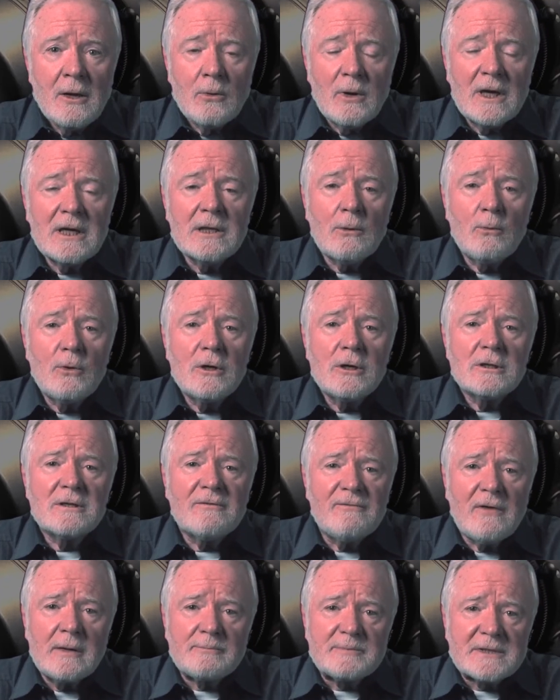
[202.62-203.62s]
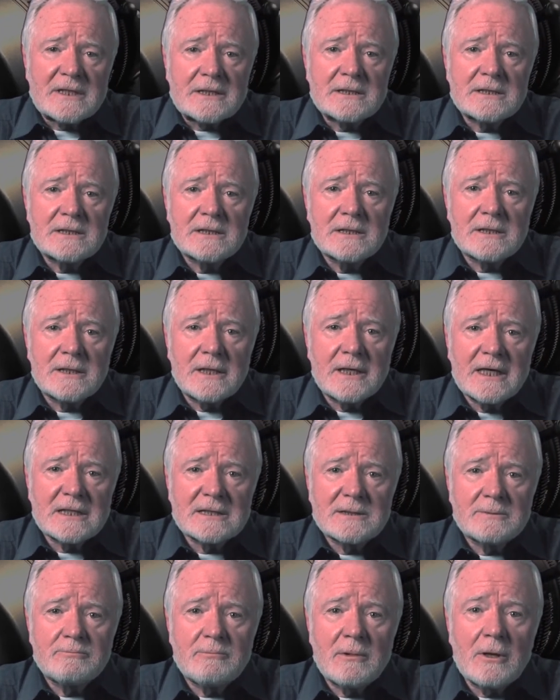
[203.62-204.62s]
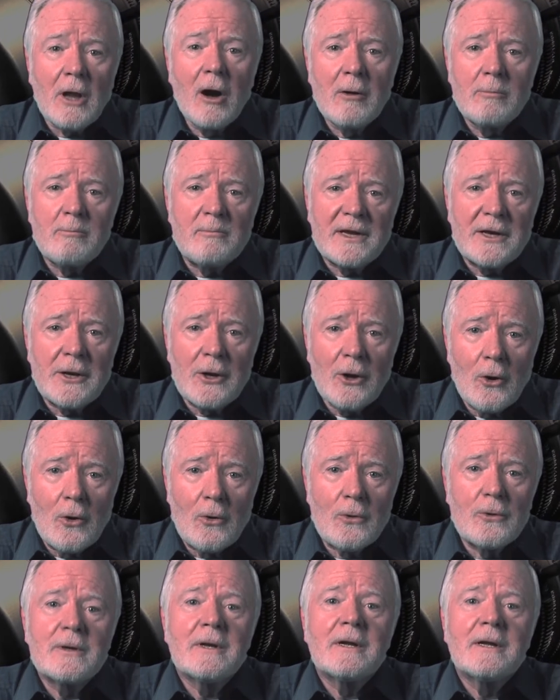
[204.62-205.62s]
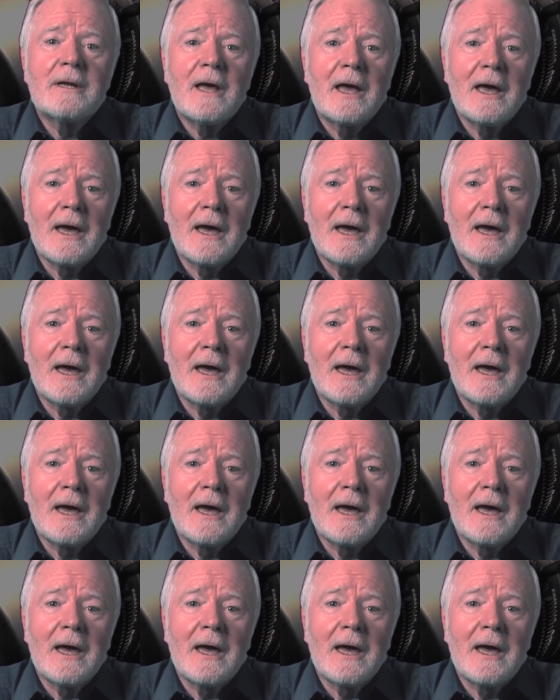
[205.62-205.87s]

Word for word: Well, in the world of optics, there has long been known